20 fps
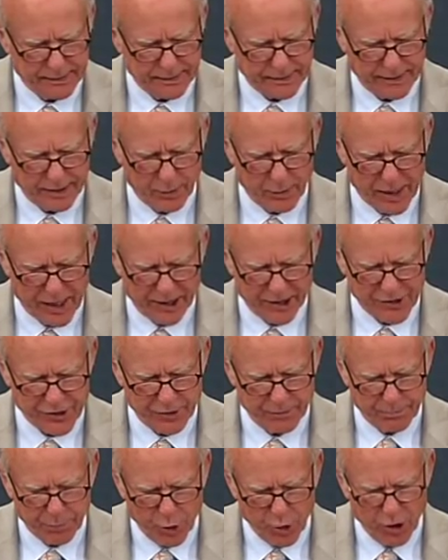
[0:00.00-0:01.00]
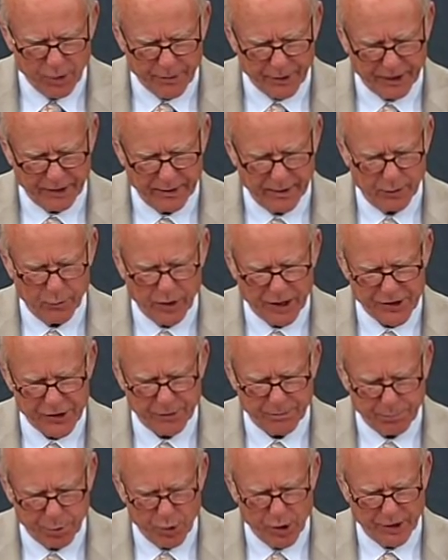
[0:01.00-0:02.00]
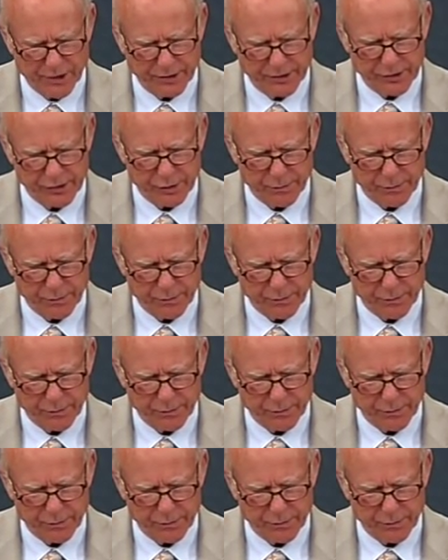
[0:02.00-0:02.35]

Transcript: Now, while it's important